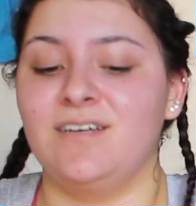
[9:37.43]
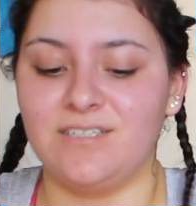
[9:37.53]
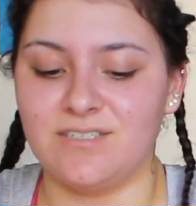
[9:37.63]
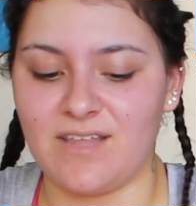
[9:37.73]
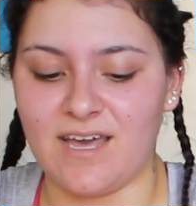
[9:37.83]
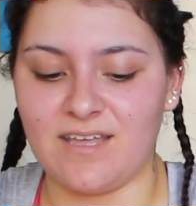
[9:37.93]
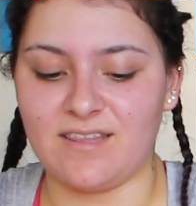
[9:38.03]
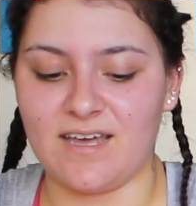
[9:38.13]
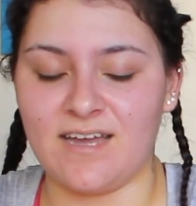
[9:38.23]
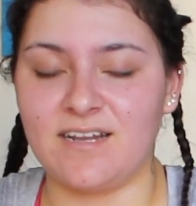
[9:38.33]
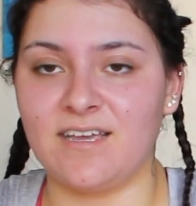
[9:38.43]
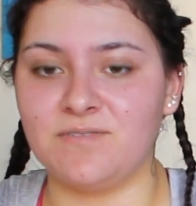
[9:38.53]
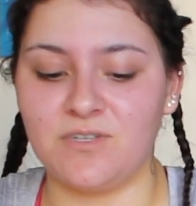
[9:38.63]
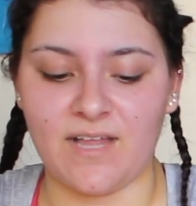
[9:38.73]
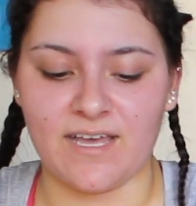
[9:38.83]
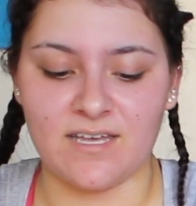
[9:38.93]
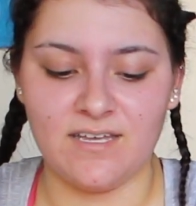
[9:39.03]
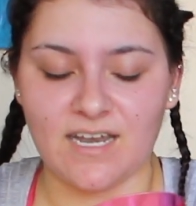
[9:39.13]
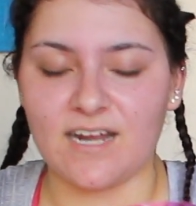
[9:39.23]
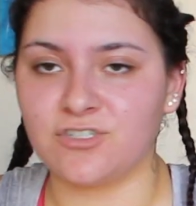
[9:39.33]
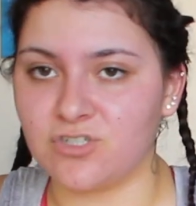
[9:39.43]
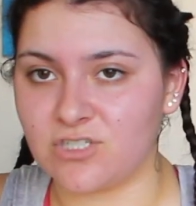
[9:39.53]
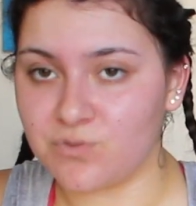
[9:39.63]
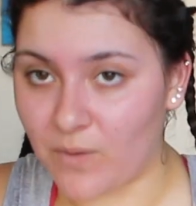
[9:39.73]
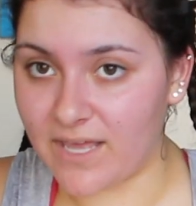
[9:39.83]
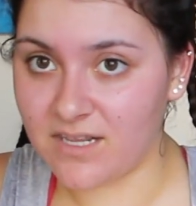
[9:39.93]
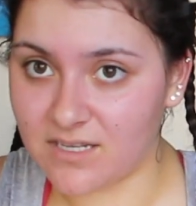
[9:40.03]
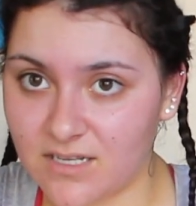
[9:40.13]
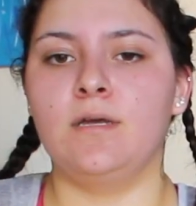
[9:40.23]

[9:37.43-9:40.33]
So that, that kind of gives you like an extra sweat.